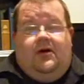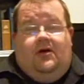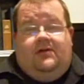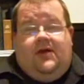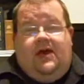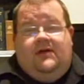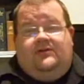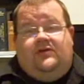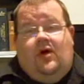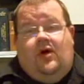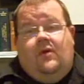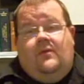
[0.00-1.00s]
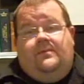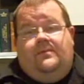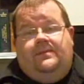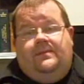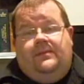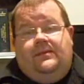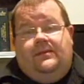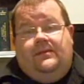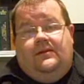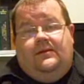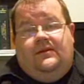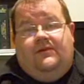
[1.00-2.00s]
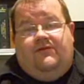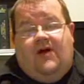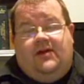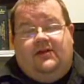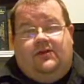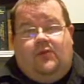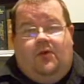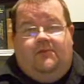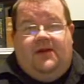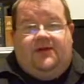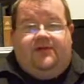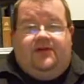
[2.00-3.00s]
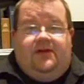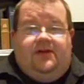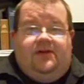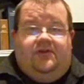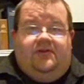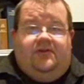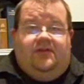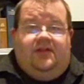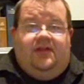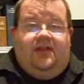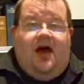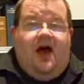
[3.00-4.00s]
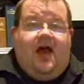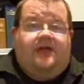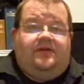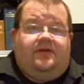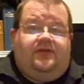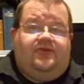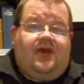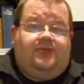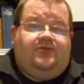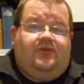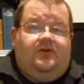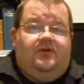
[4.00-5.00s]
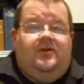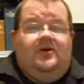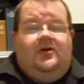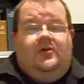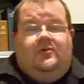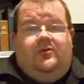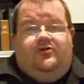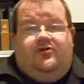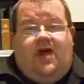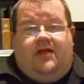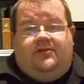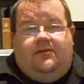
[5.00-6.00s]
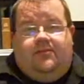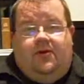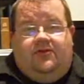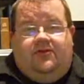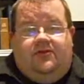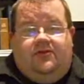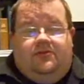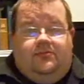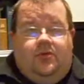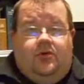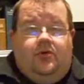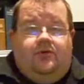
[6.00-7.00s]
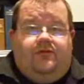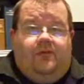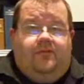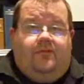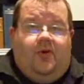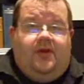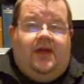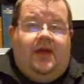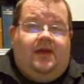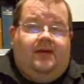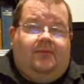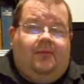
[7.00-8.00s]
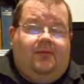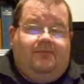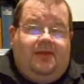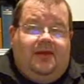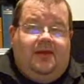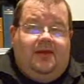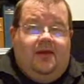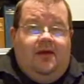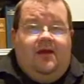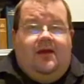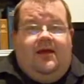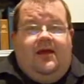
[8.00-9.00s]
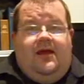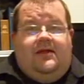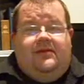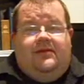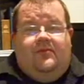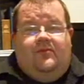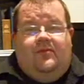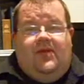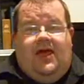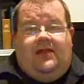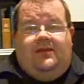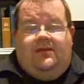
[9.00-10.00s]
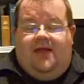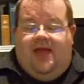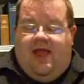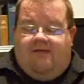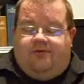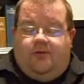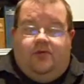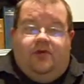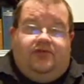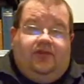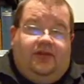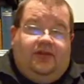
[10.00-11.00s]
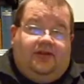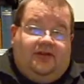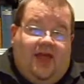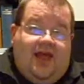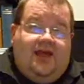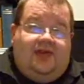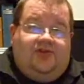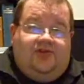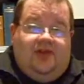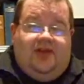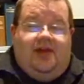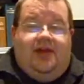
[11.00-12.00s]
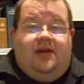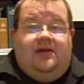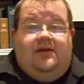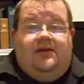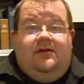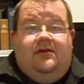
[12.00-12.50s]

Okay, so the finding of the court basically is the lie, the deception, which got the person to move from point A to point B, and after which he engaged in